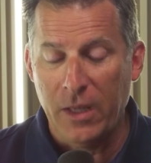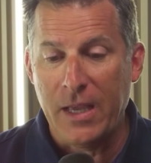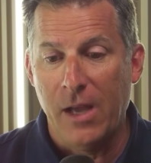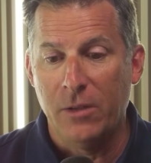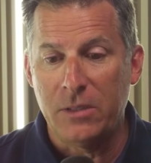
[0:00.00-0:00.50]

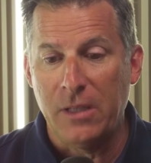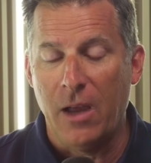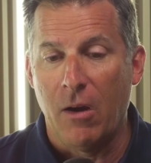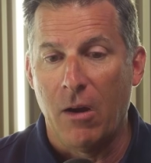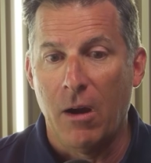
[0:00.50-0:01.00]
accounts,
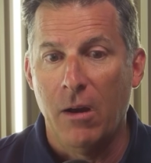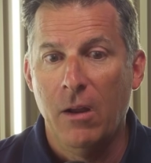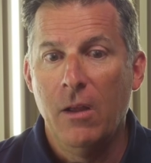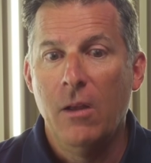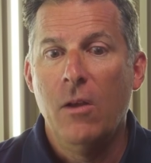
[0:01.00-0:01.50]
they are
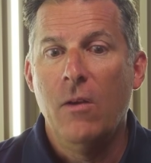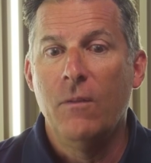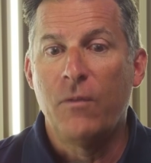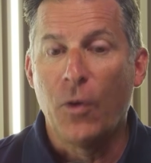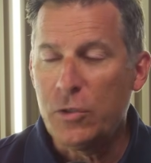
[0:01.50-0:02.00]

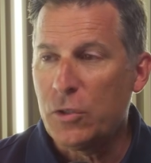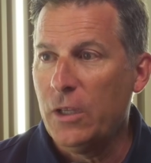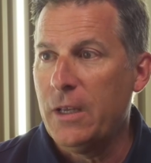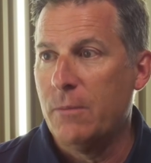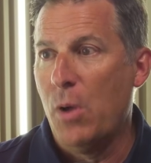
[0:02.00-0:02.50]

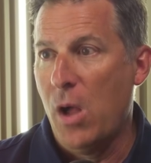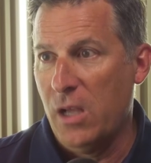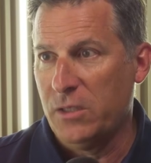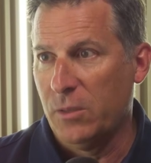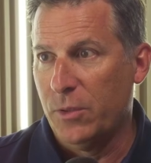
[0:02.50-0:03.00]
virtually
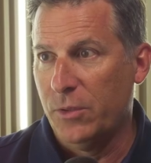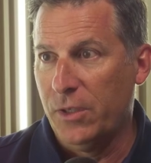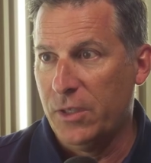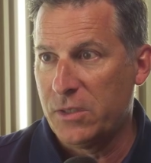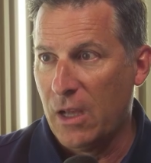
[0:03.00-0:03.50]
impossible
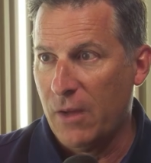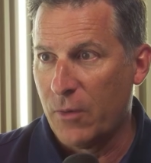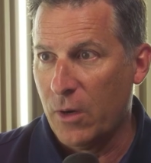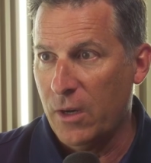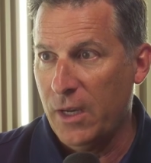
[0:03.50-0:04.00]
to
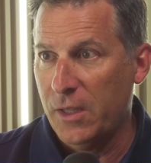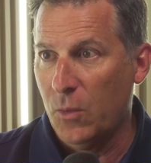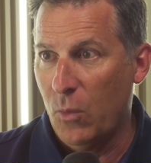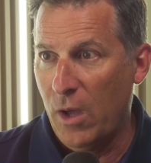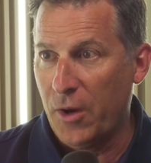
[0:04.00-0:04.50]
discover in
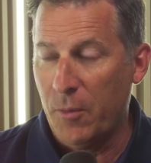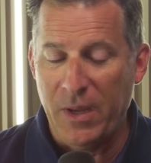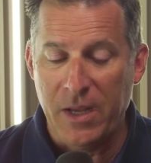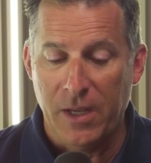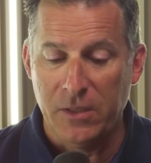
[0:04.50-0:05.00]
the water
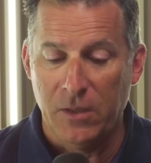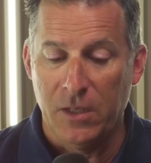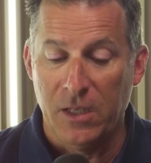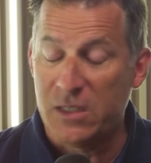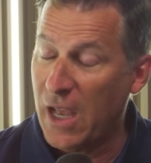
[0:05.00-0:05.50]
because of
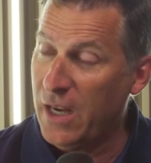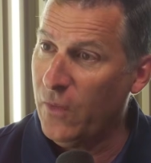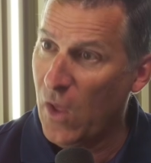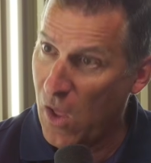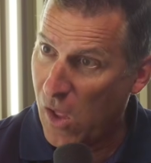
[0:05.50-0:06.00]
the design of
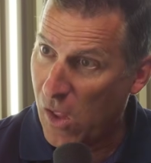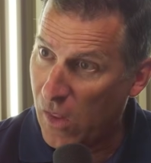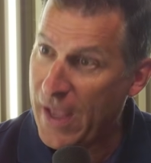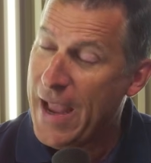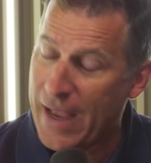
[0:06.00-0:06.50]
the
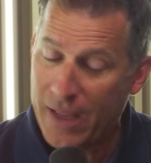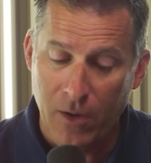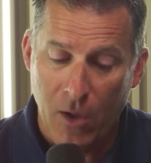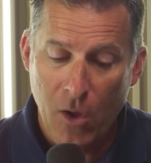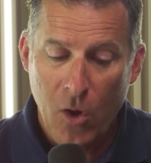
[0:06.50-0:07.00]
hull.
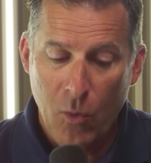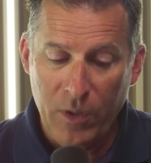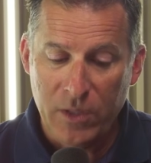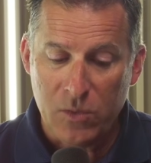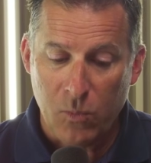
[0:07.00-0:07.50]
And
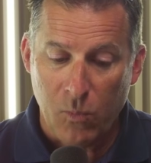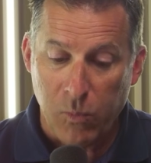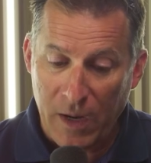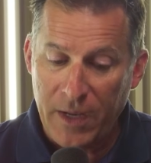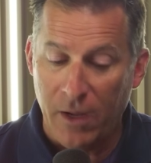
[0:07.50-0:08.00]
when it's
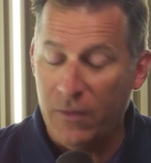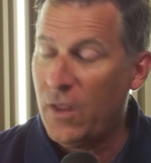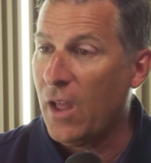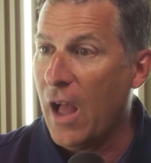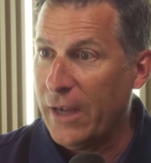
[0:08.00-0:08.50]
running on
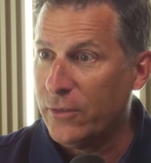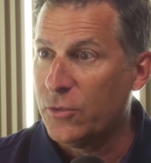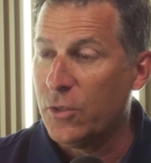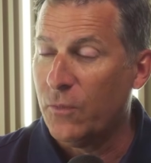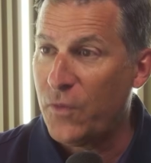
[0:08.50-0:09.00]
the
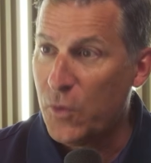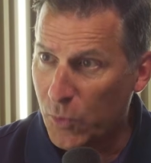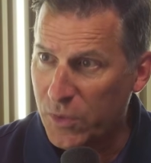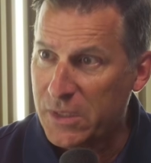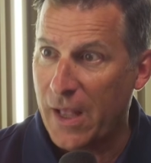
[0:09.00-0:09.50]
hydrogen
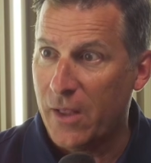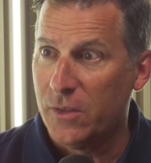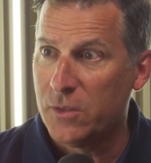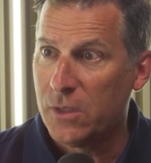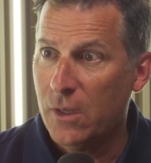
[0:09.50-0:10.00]
fuel
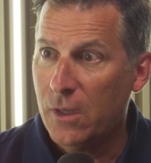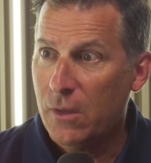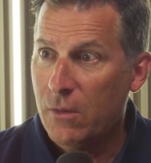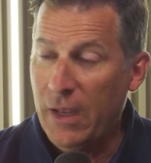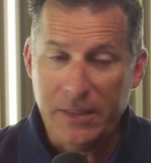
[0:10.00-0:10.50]
cells,
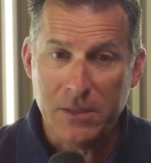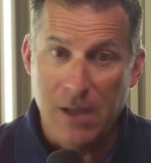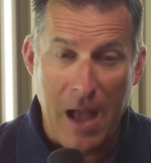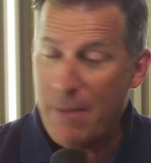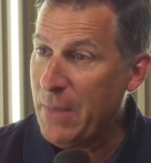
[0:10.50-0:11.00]
it's
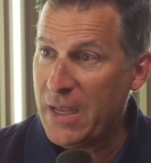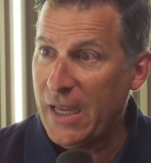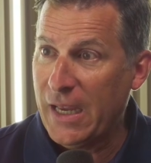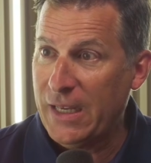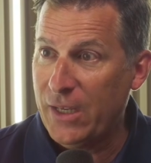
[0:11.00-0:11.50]
not
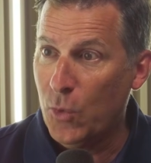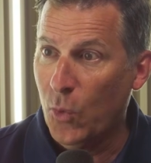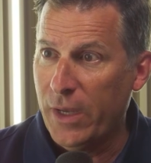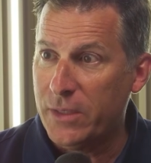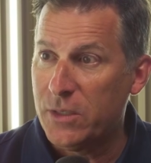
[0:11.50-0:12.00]
making any
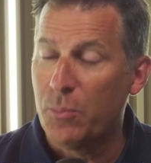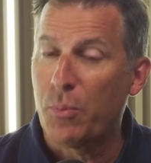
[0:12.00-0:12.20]
noise. The